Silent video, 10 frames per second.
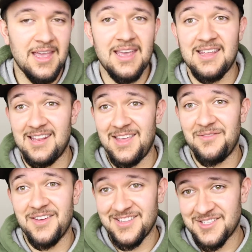And then they
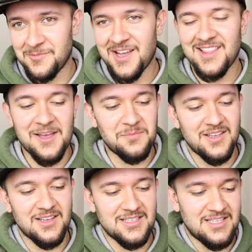fell into my lap
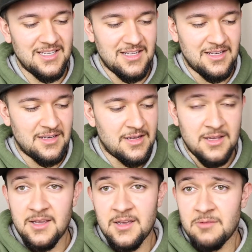because he didn't
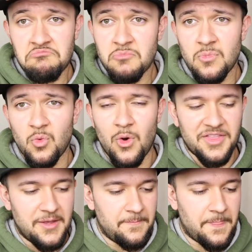
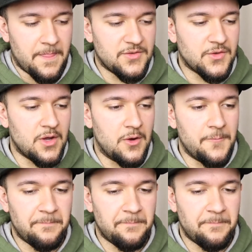want them. So